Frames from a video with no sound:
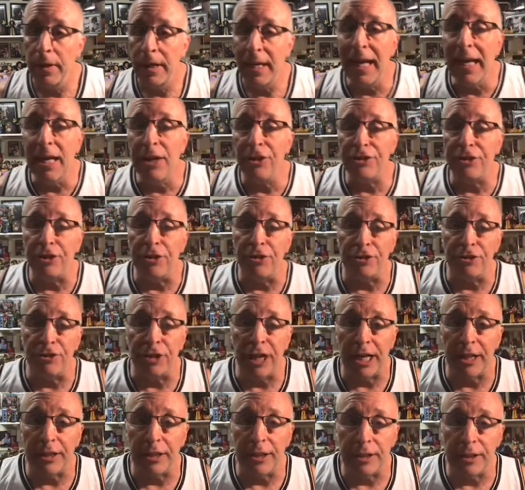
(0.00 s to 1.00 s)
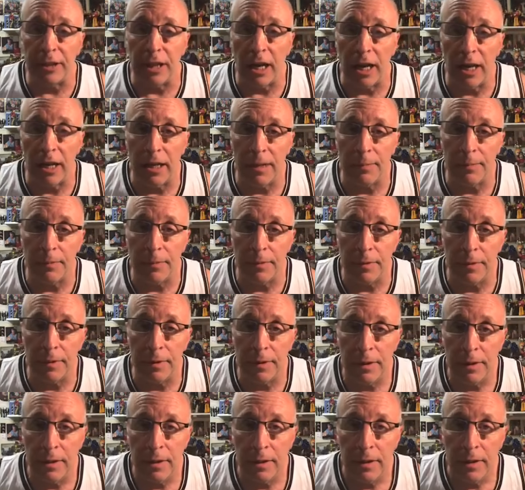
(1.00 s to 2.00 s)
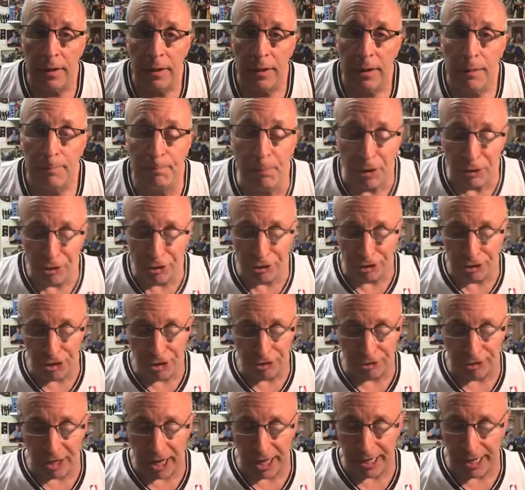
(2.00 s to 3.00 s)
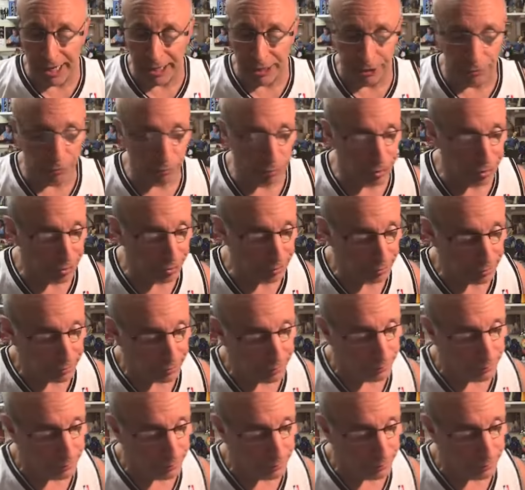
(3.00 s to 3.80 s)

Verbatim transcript: Eastern Standard Time. But she's not answering.